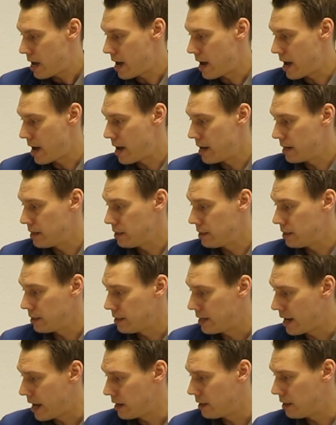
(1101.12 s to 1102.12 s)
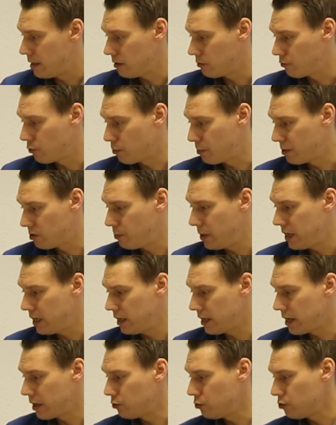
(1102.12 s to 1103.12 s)
And then this would be
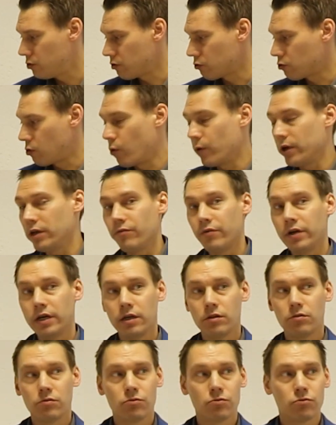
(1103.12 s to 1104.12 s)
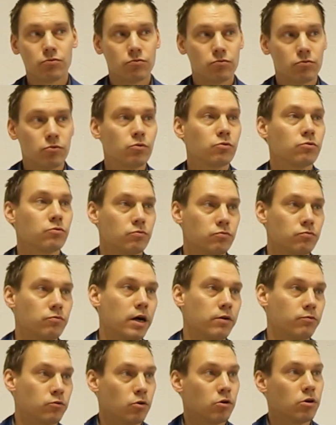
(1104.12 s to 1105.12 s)
spinning and you just go in with it. You
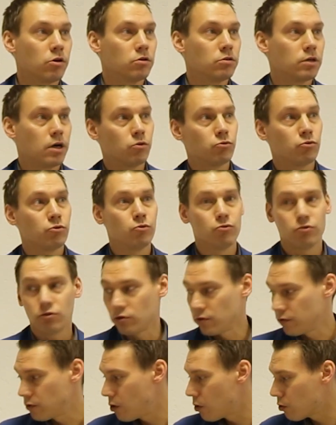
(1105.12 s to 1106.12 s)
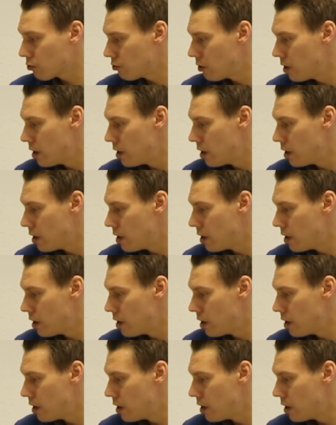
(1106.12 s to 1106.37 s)
have to learn how to use it, of course.